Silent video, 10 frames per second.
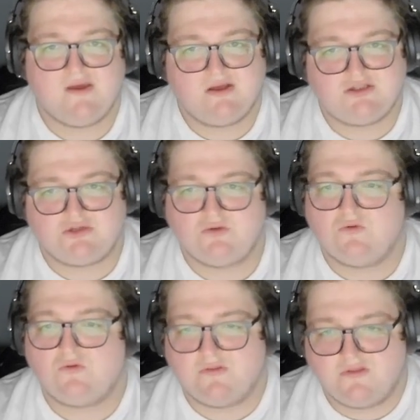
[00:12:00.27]

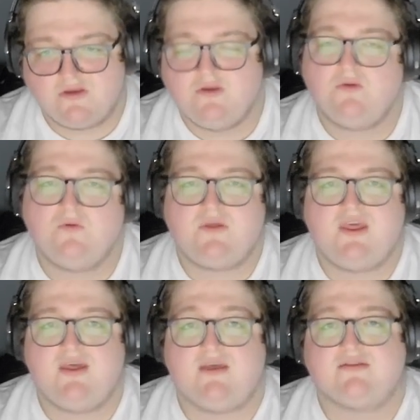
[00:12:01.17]
to the new
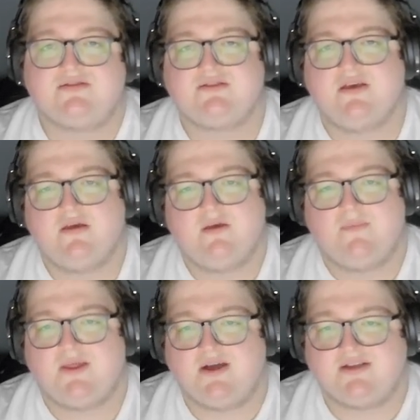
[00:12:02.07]
Kings,
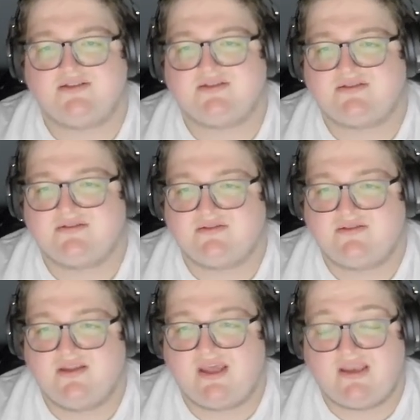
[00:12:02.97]
because
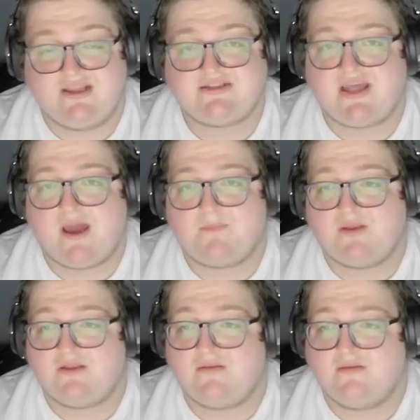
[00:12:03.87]
it needs to
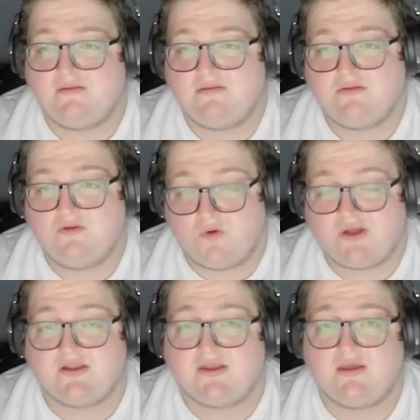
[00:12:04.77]
happen
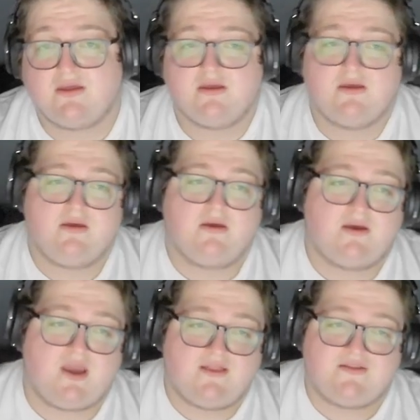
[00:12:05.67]
quickly.
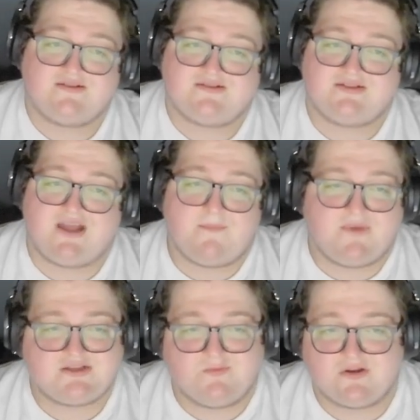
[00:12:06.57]
And there's not
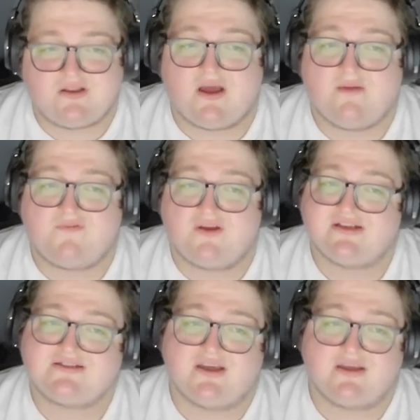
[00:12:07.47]
much more time for
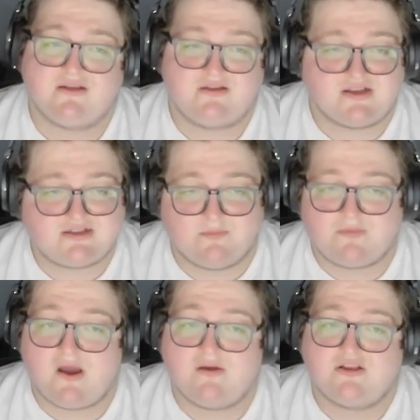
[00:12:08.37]
guys like Dustin
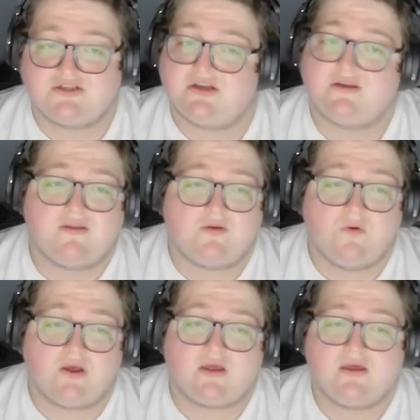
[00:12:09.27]
Brown and Jonathan
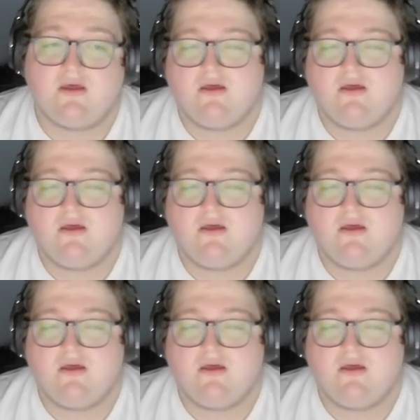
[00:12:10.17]
Quick.